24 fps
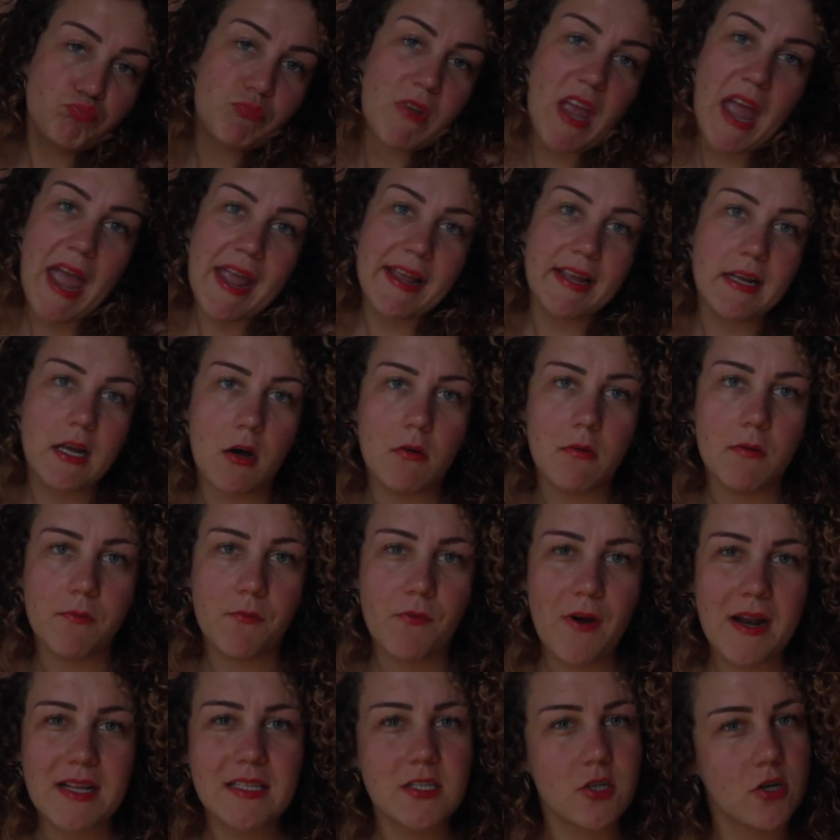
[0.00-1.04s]
hanging out with
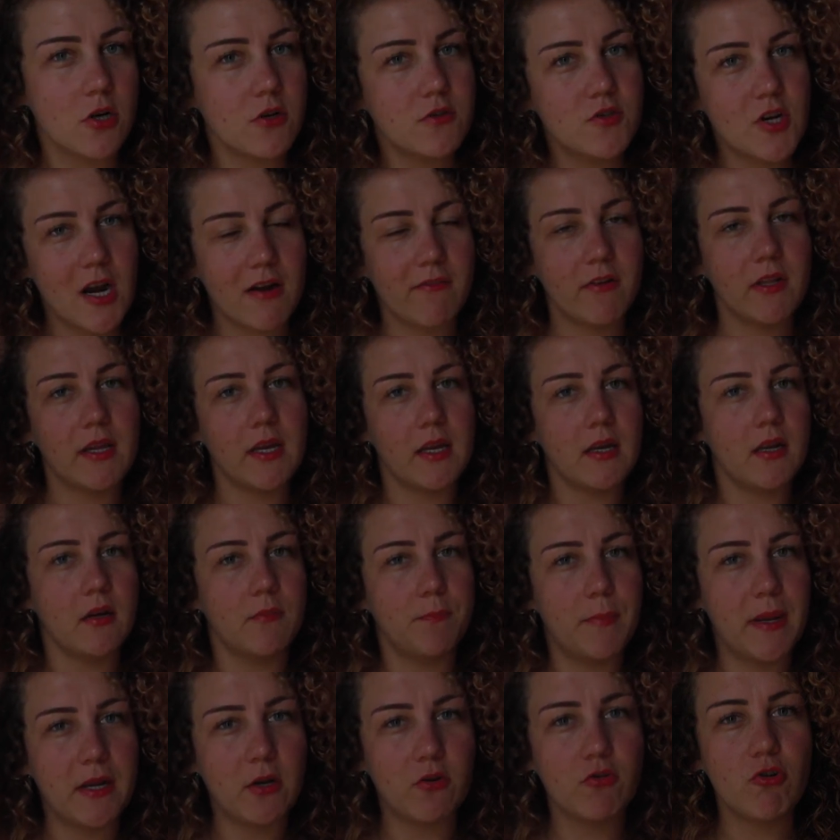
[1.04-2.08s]
friends, or you're traveling in a
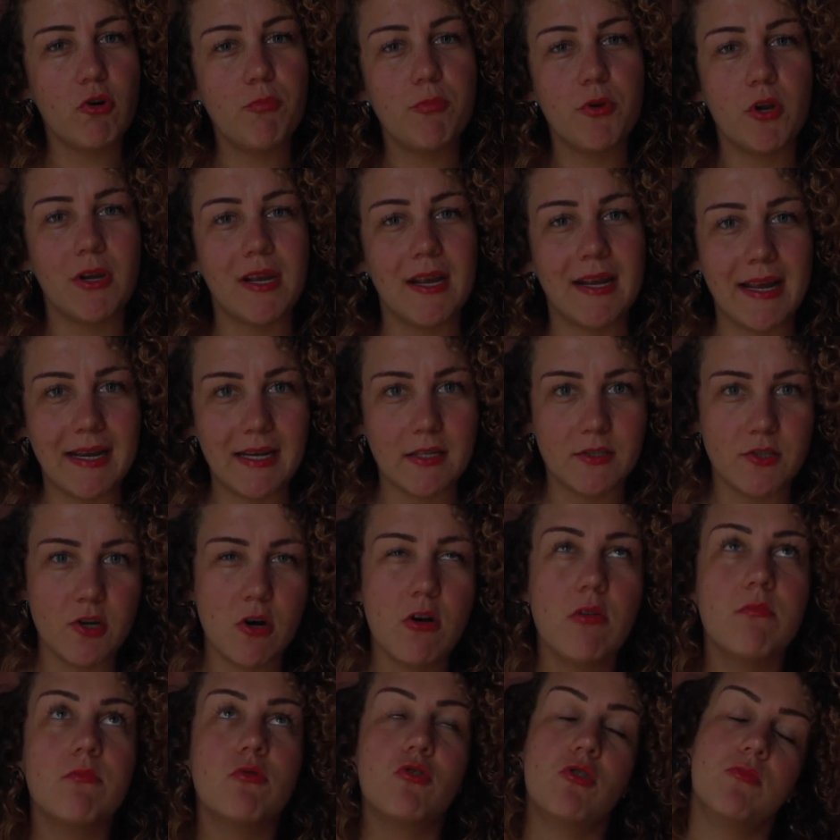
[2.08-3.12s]
big group, you can get a
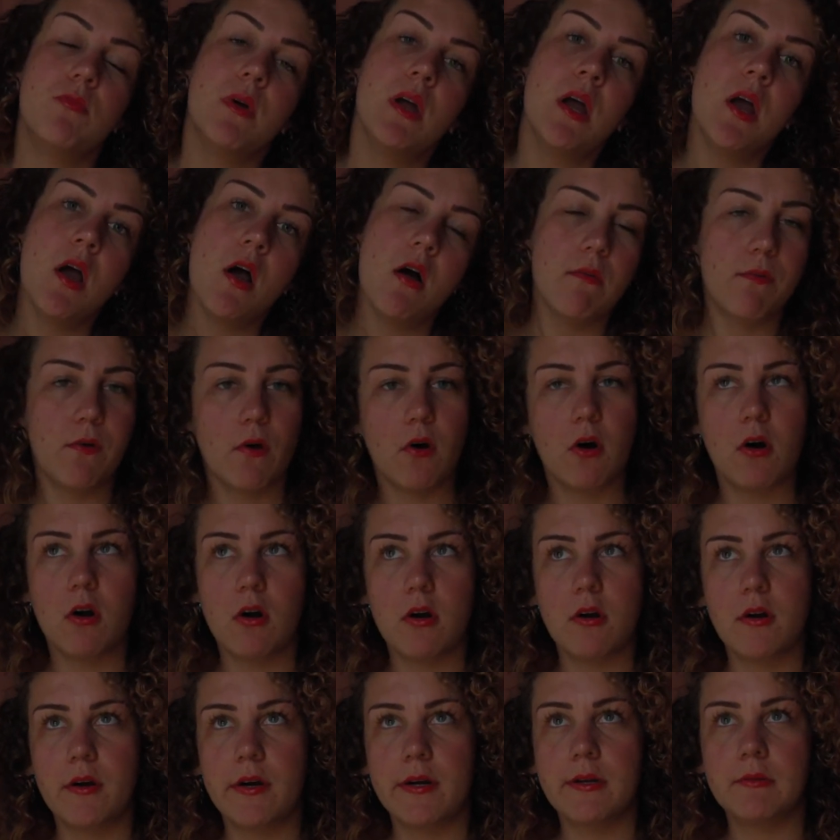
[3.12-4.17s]
dorm room
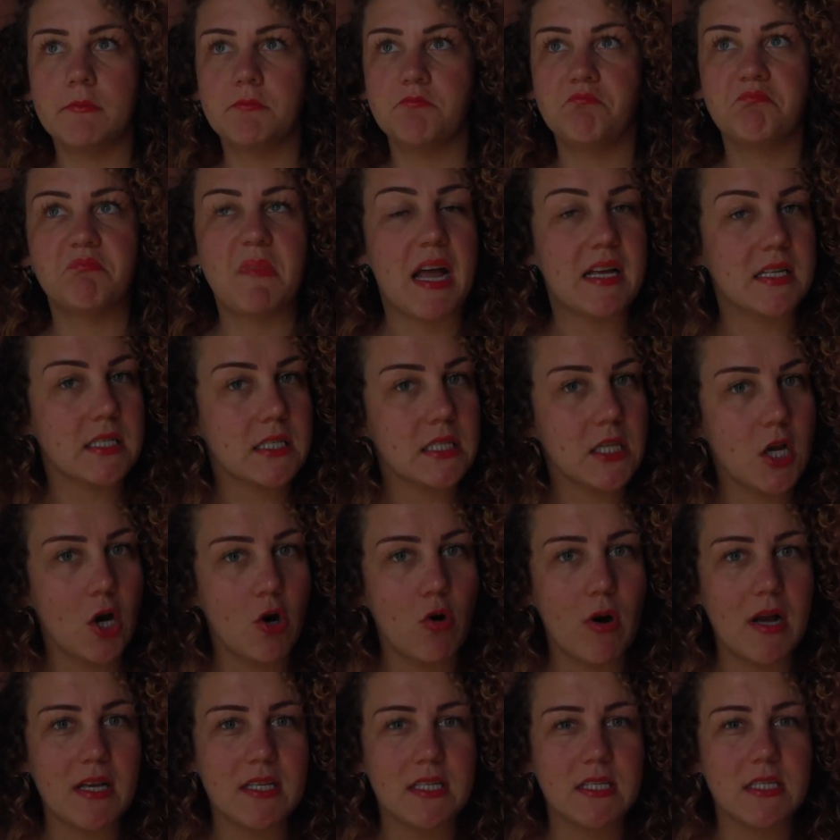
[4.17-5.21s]
for as
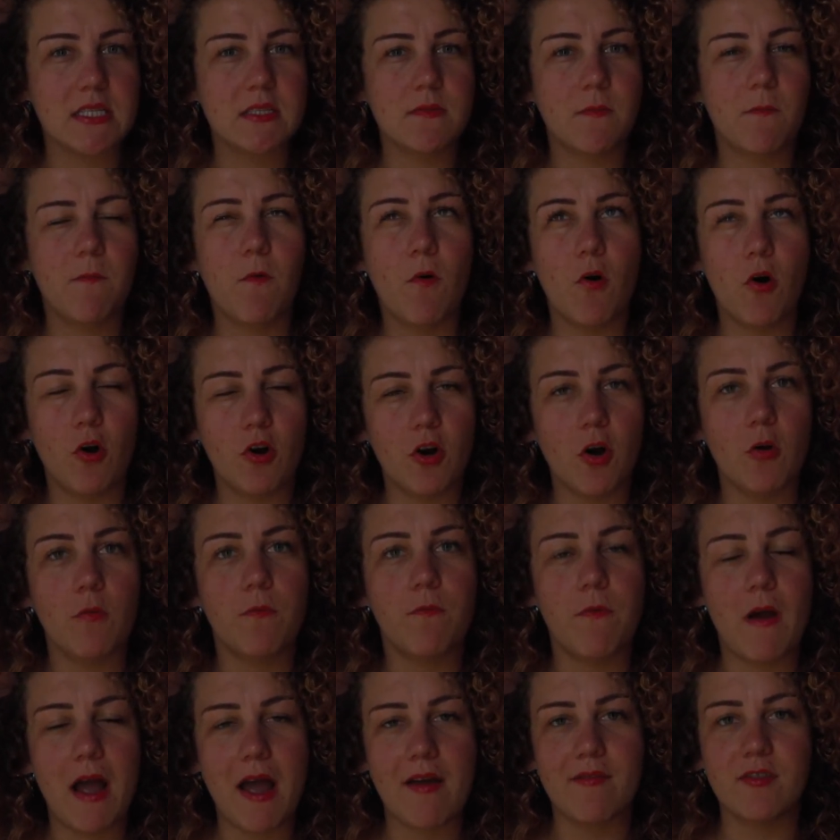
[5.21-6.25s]
low as $4 or
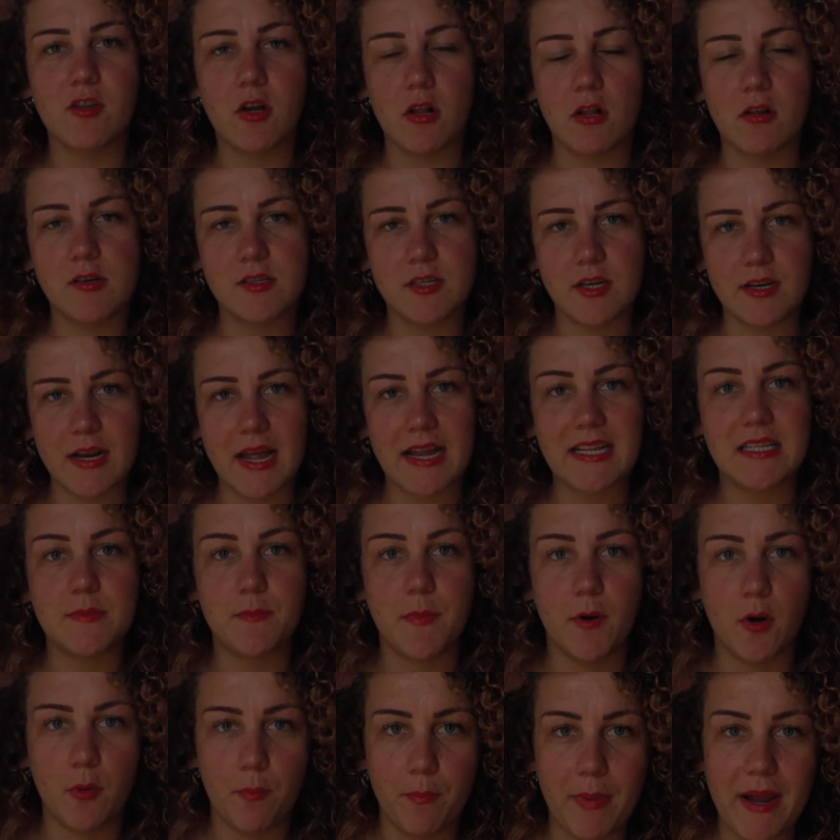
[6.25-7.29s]
$5 a night
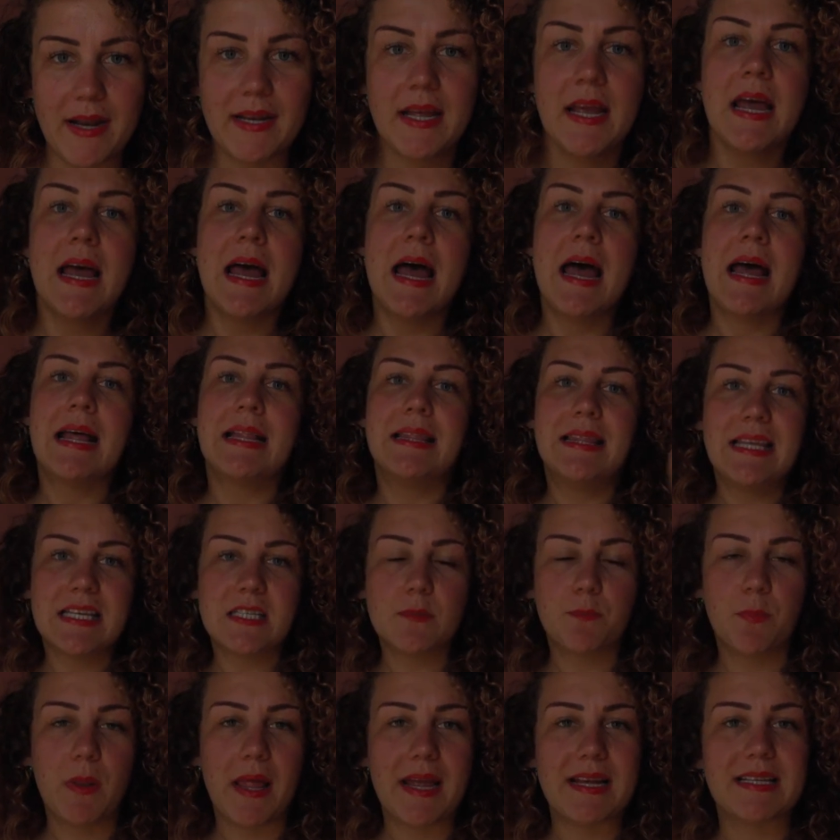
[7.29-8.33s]
per bed.
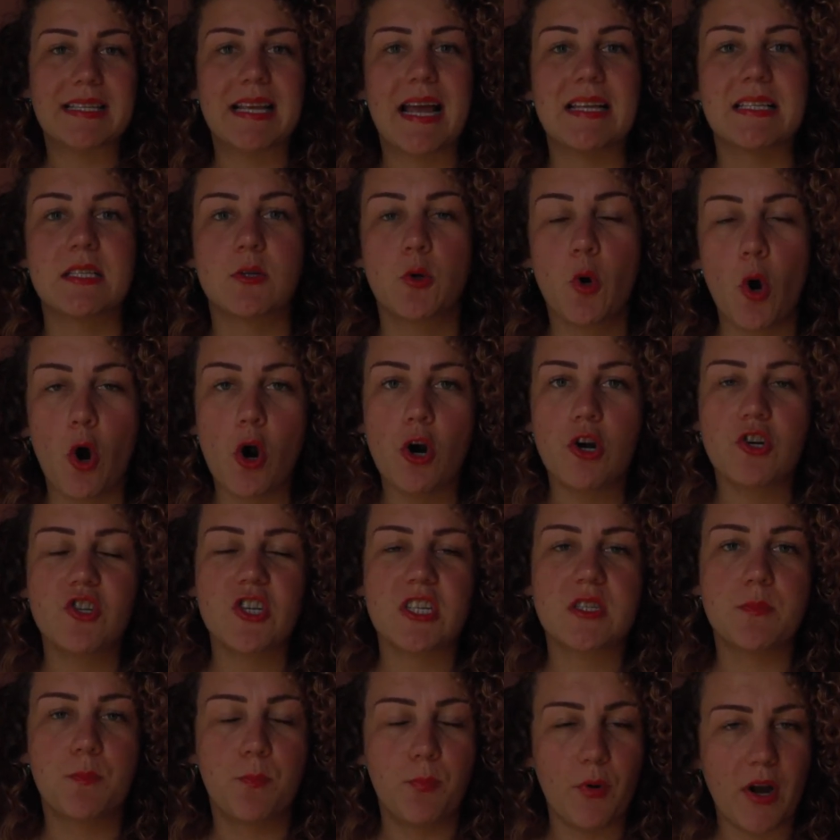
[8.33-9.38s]
This place has
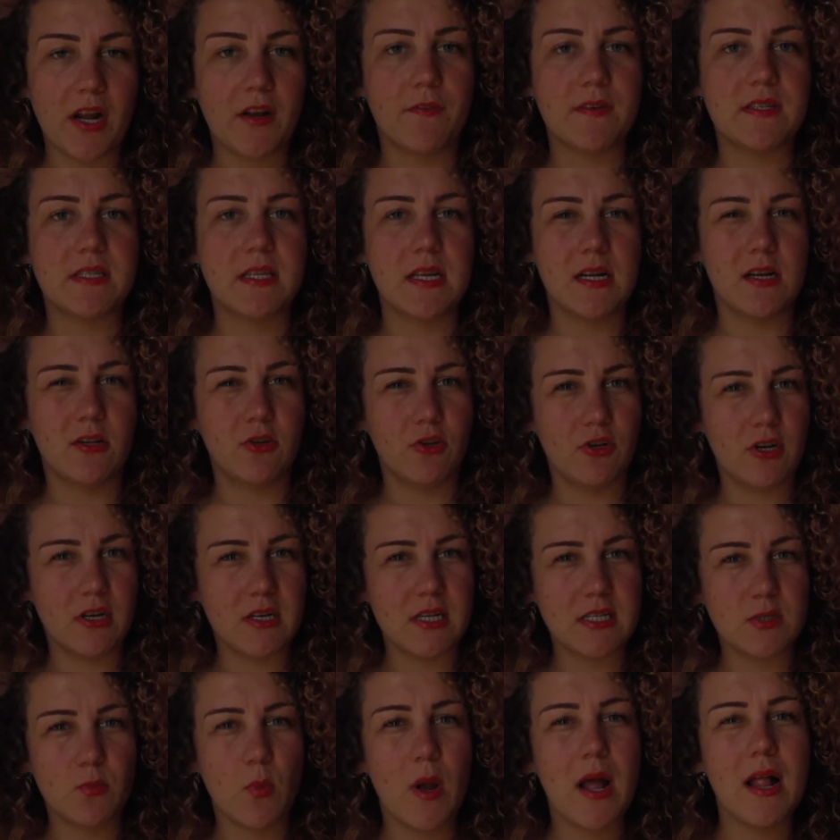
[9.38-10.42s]
gorgeous breakfast included
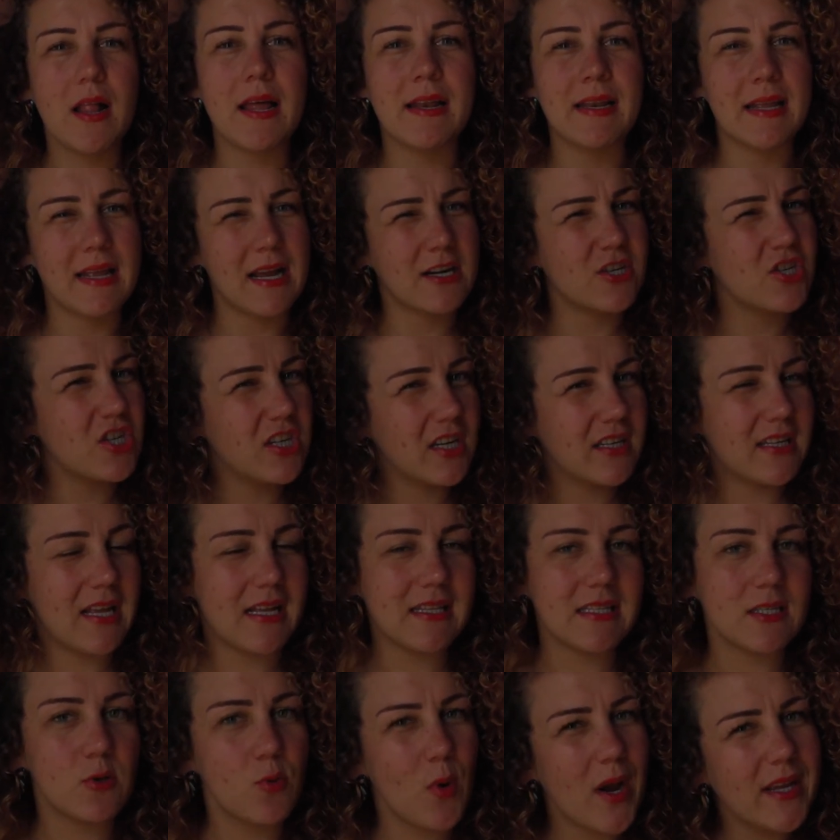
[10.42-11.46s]
as well, and actually
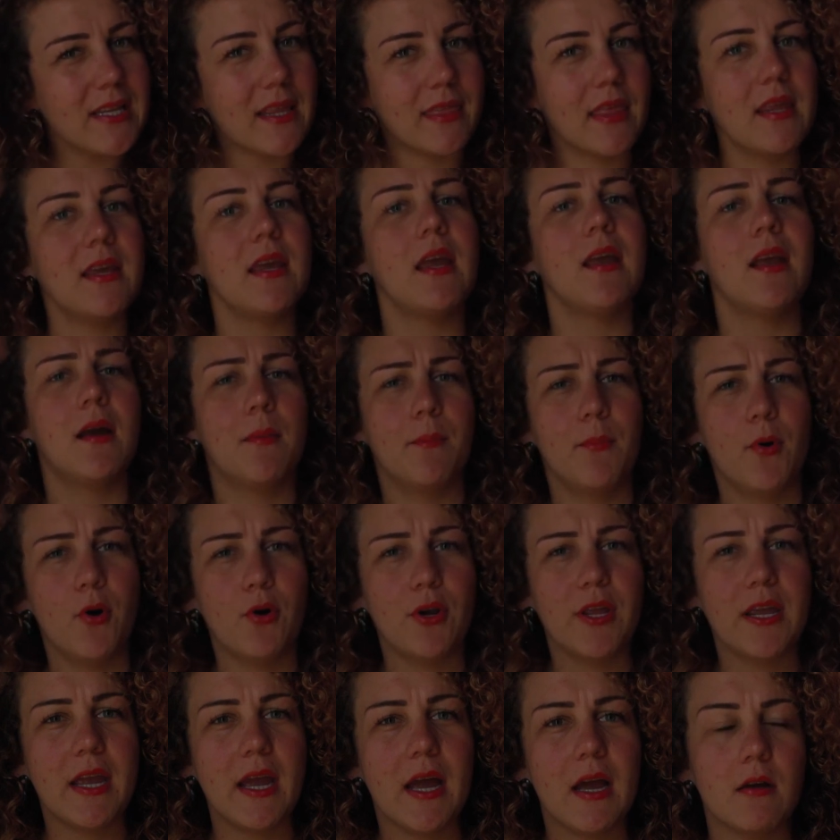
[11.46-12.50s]
that's quite a thing in
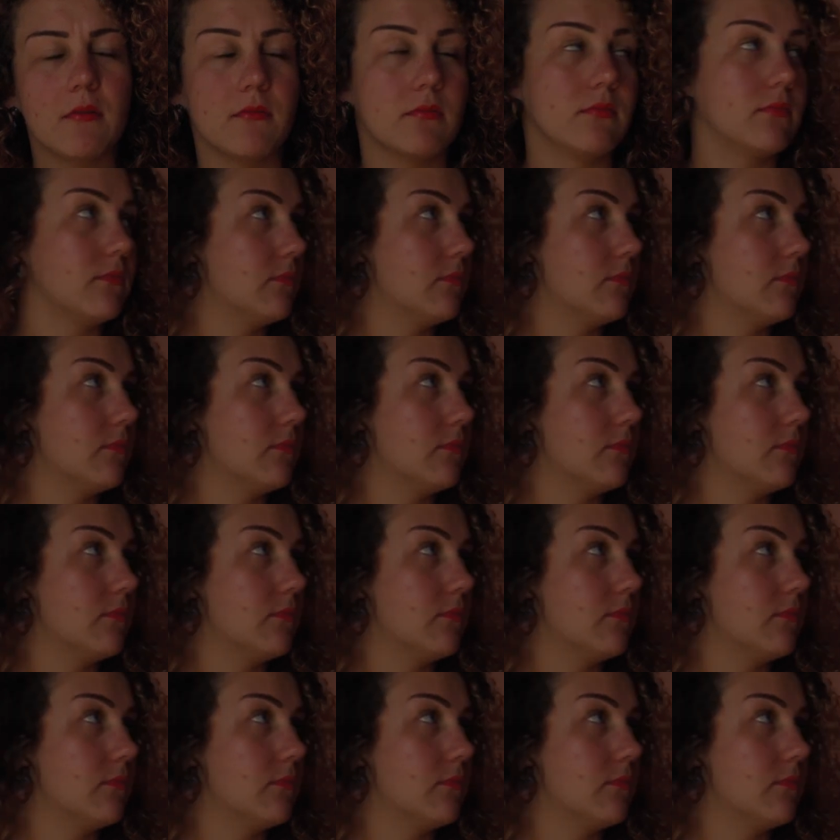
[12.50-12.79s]
Cambodia.